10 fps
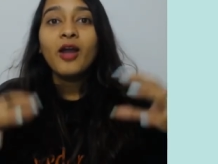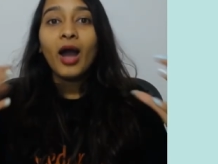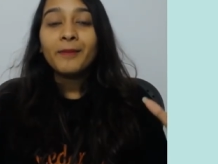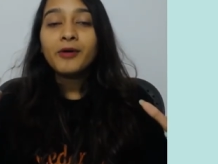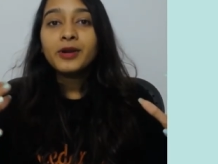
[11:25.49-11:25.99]

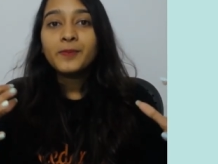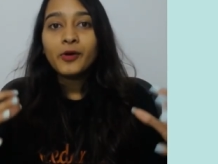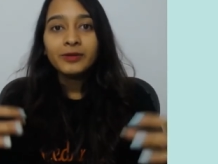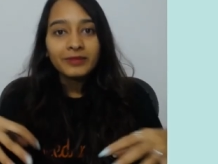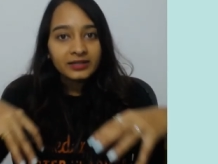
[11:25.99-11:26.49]
About a
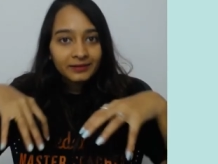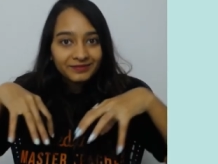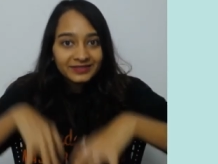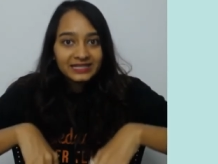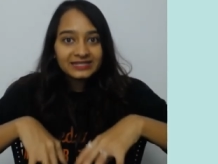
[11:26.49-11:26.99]
point,
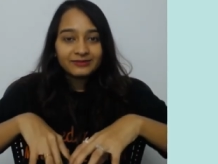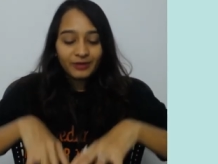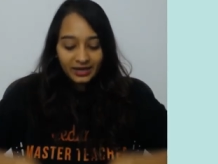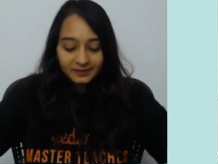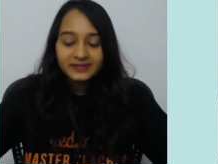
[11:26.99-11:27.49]
matlab this
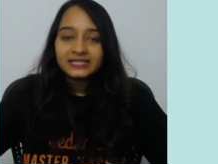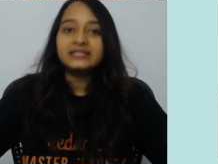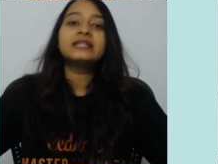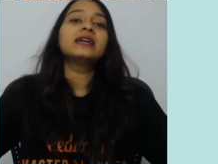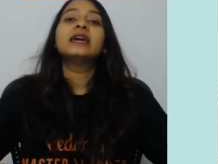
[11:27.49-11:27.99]
where I'm
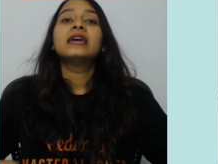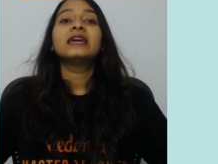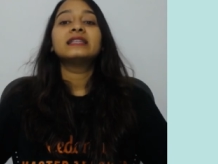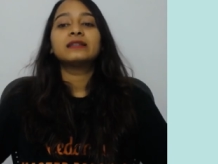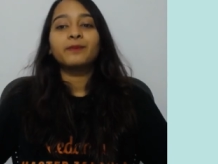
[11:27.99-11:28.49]
sitting
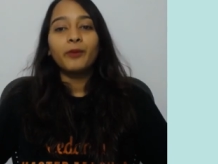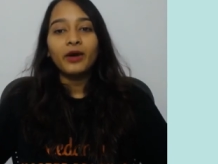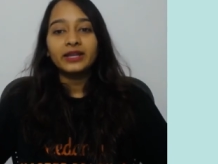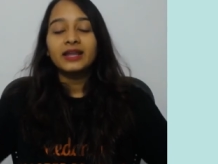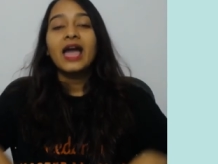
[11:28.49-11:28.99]
is a
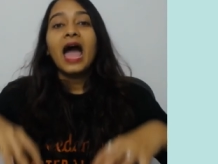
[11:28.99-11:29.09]
point.